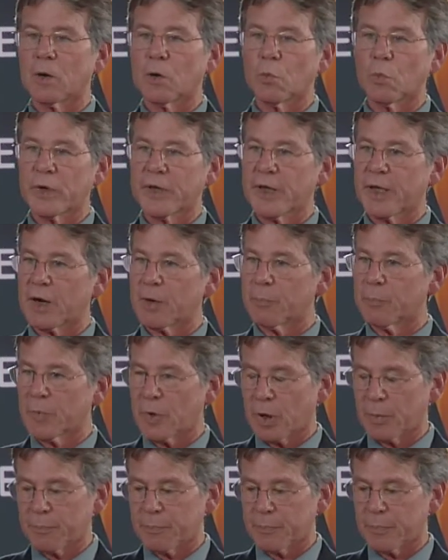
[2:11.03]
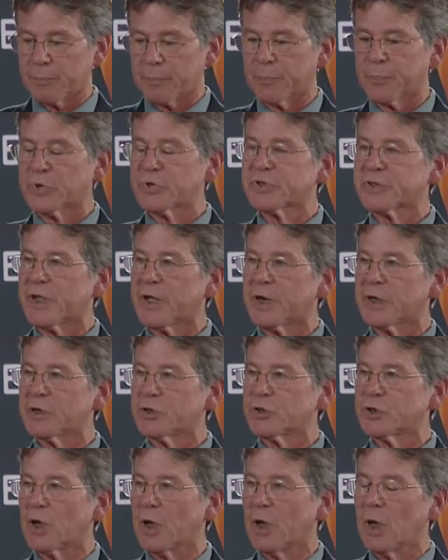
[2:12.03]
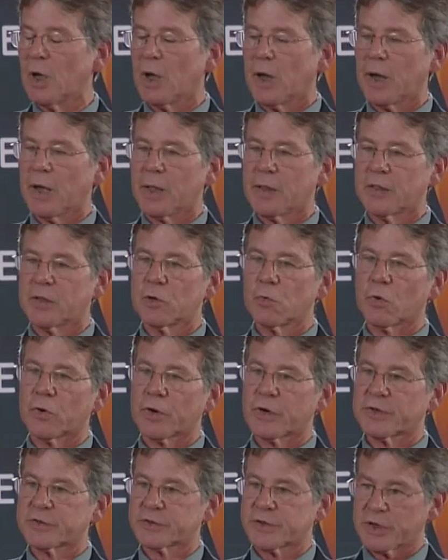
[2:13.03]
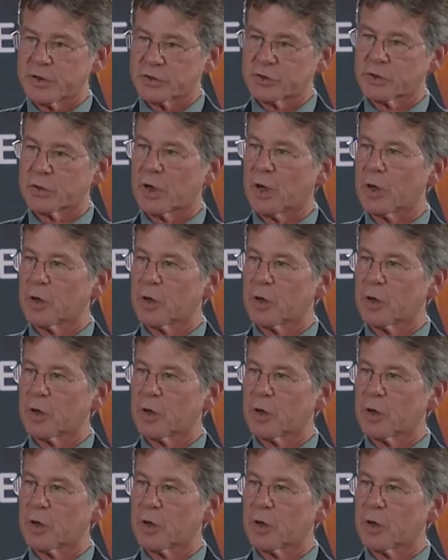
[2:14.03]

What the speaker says: We get a percentage, and the organization got a